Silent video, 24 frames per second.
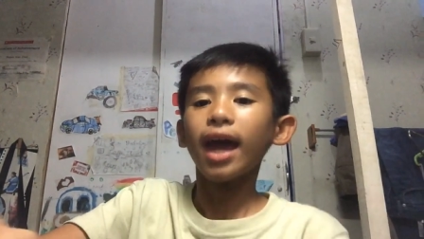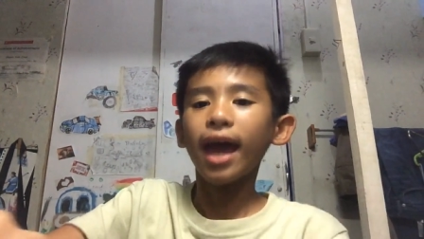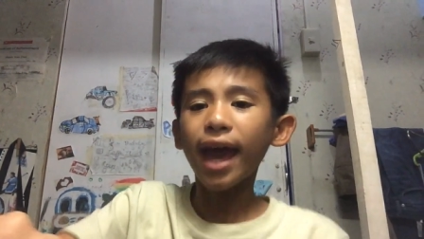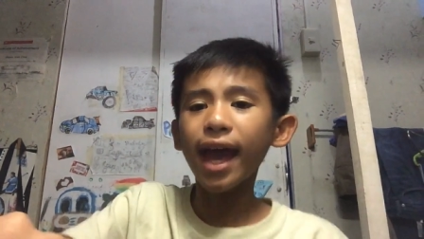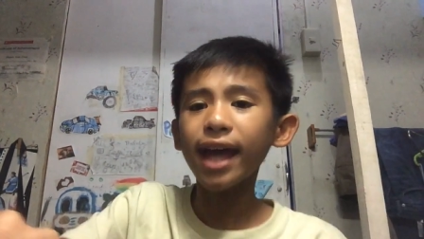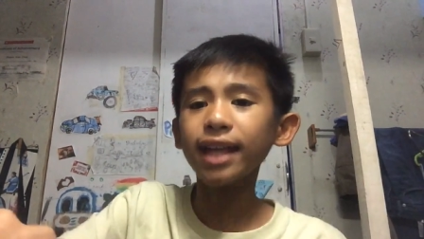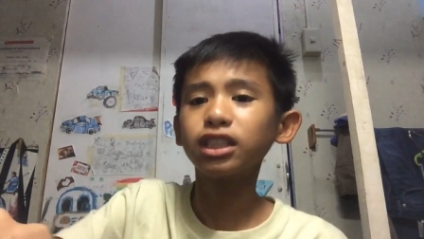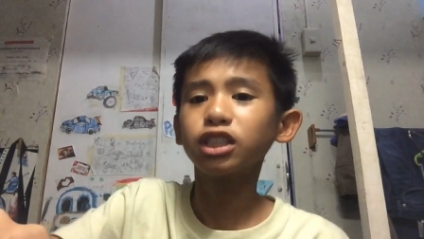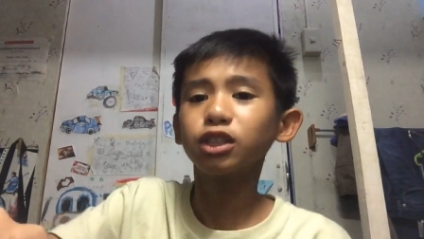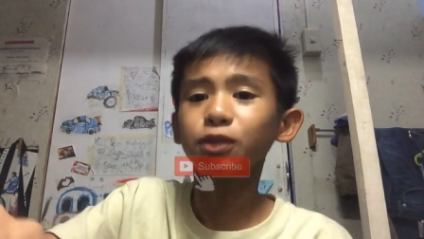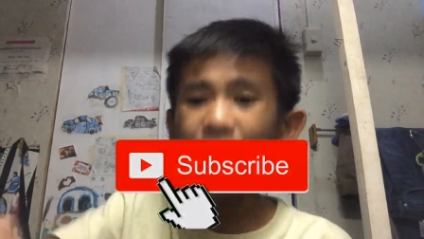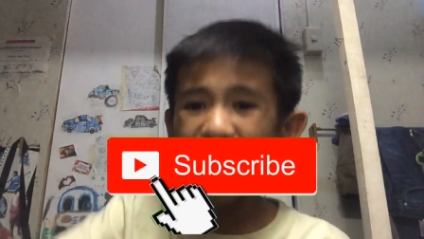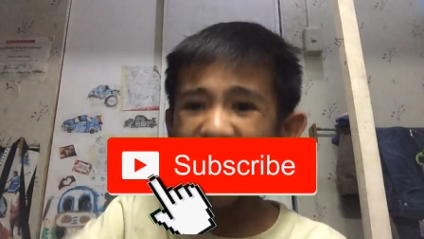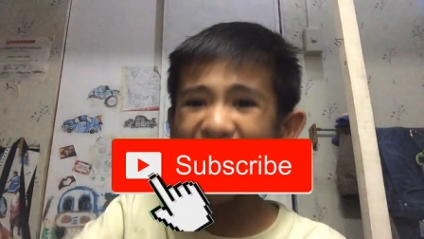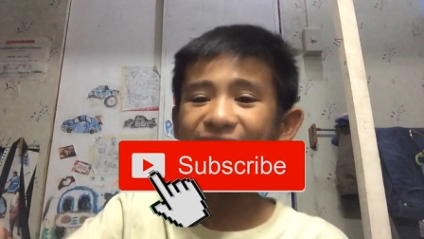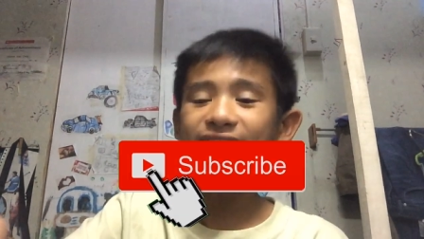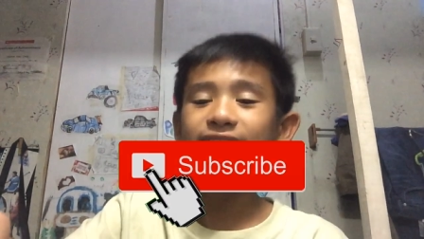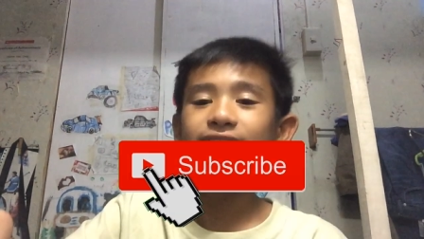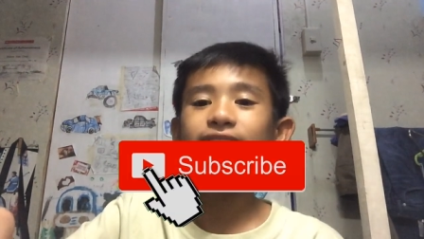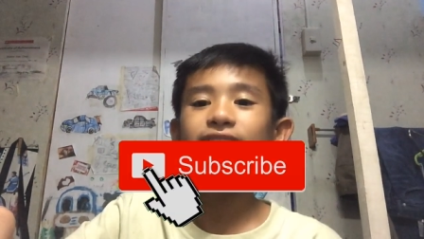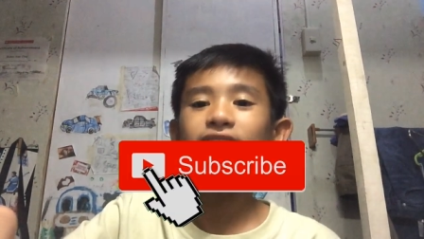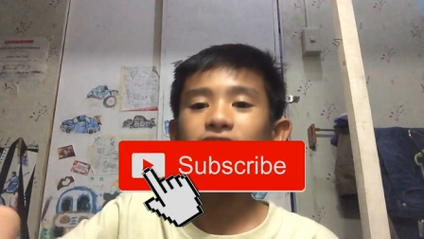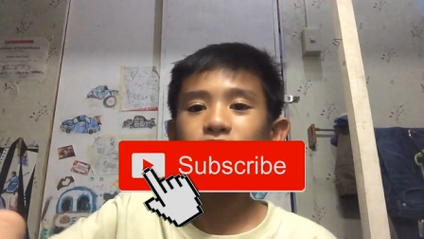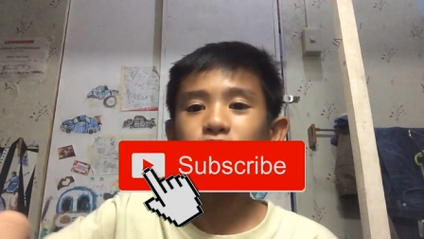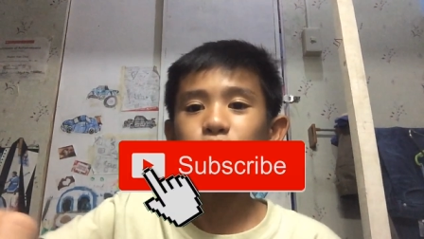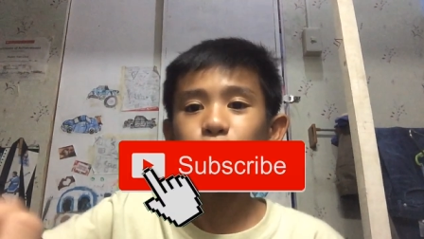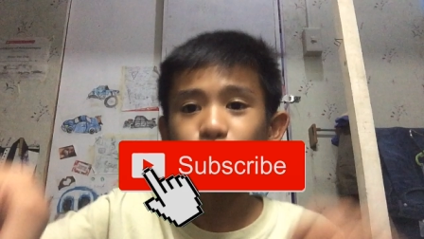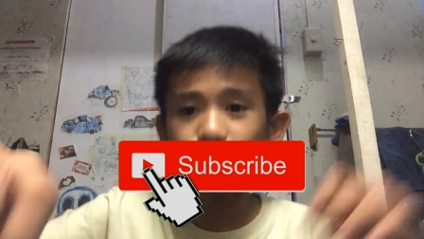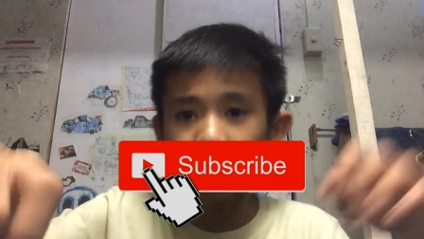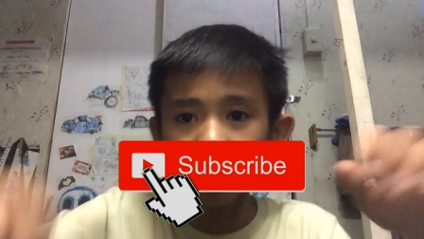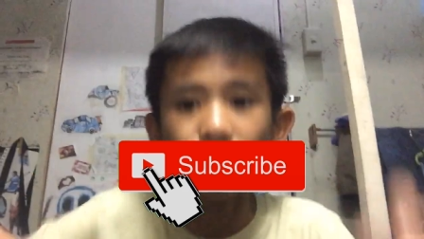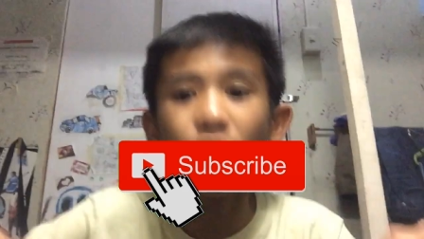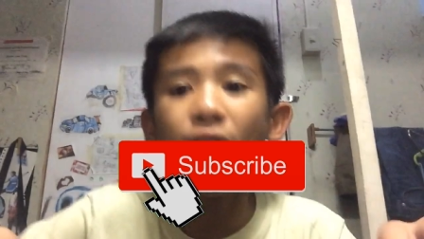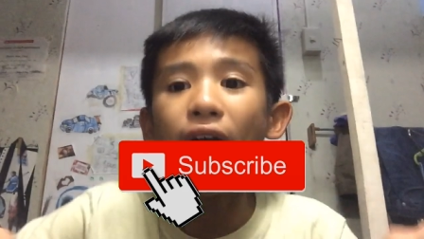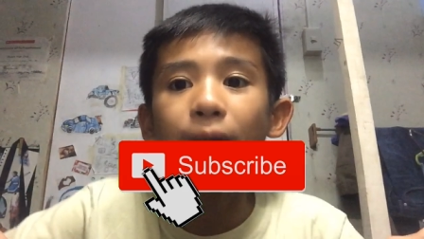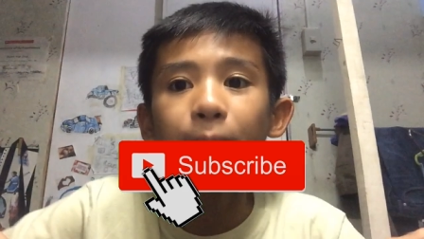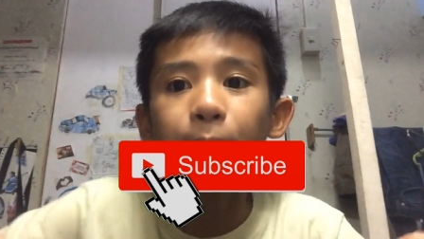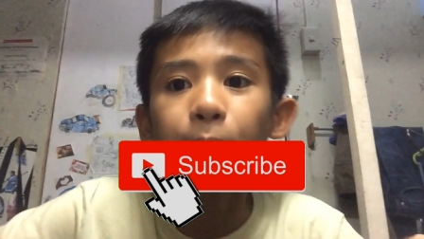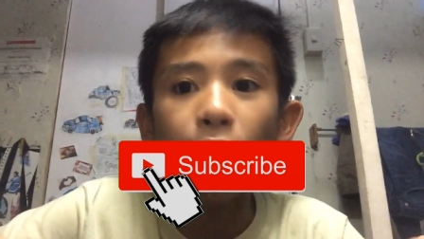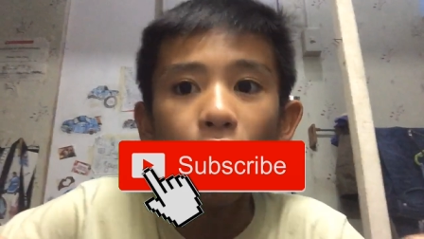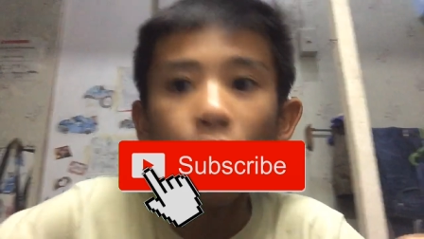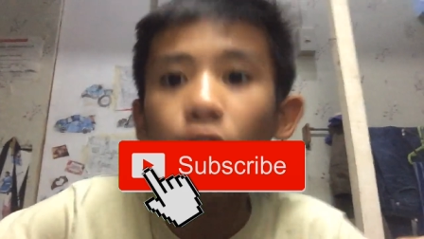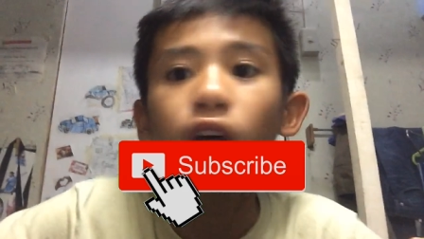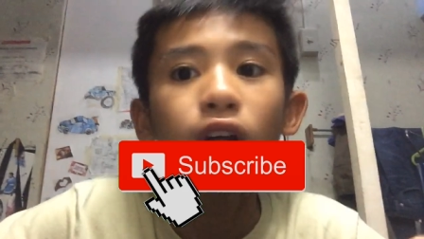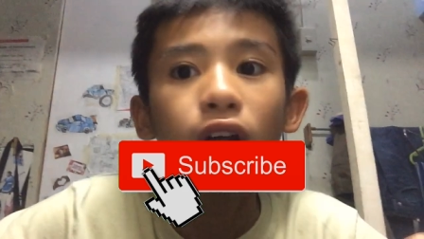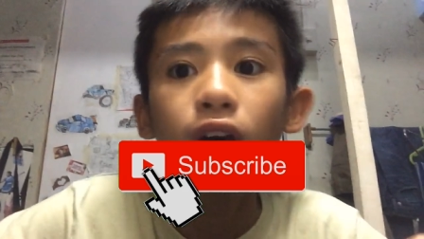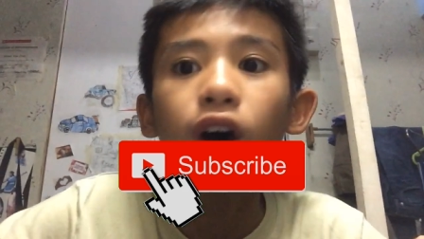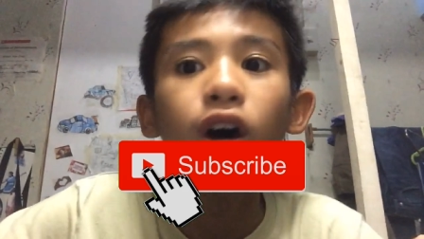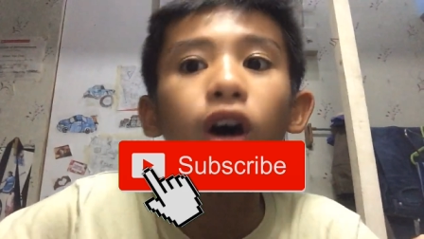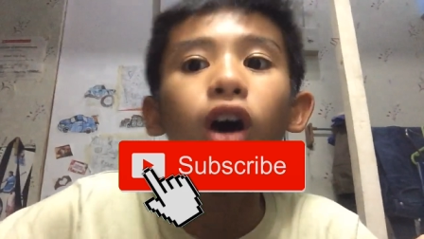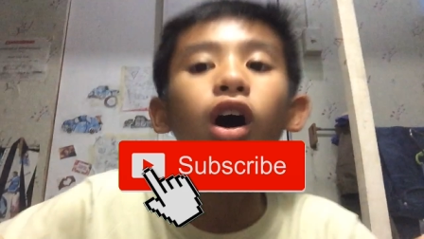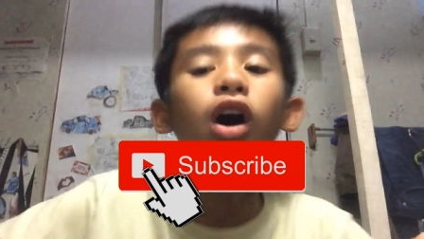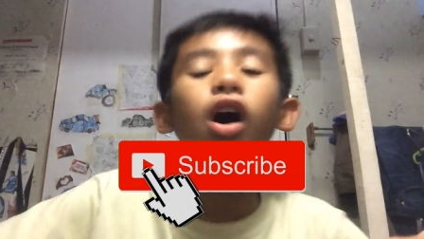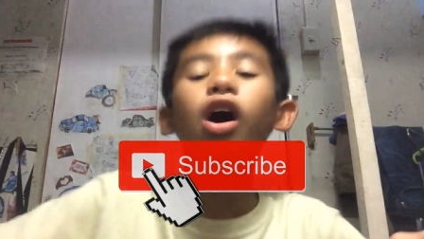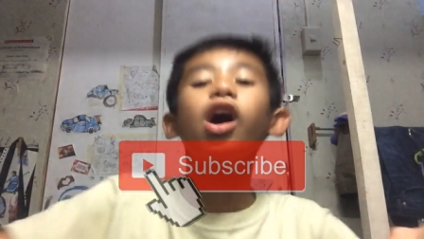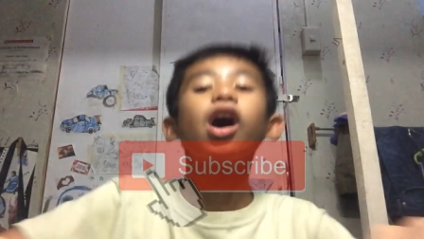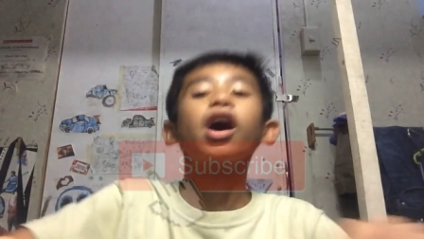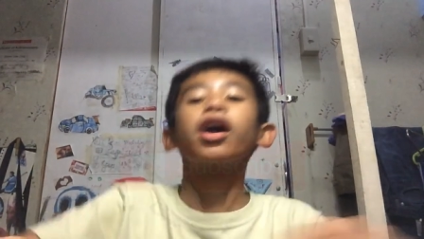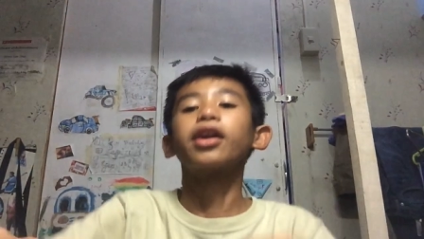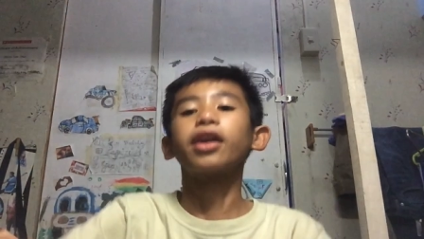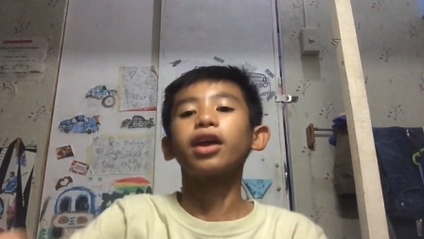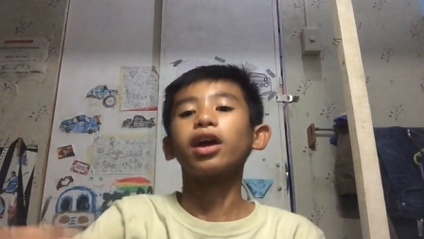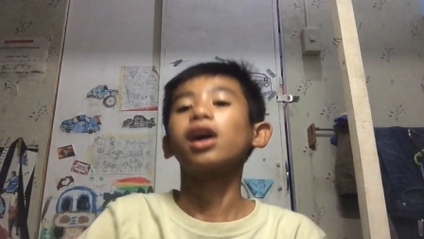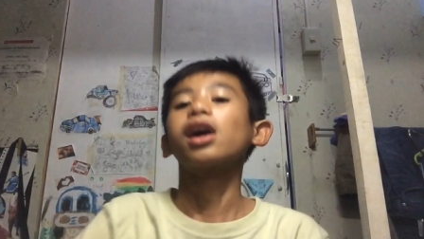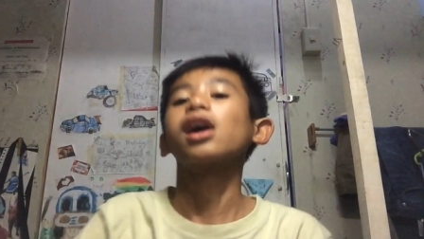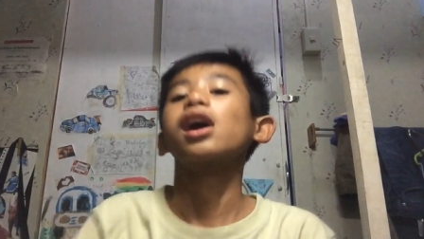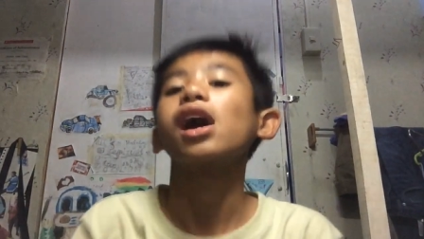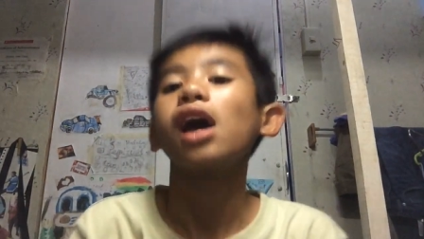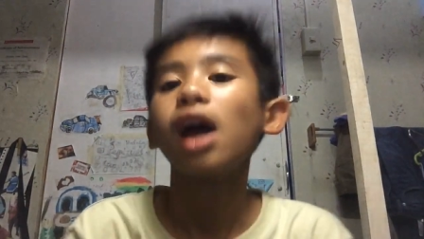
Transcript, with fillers: and smash that subscribe button.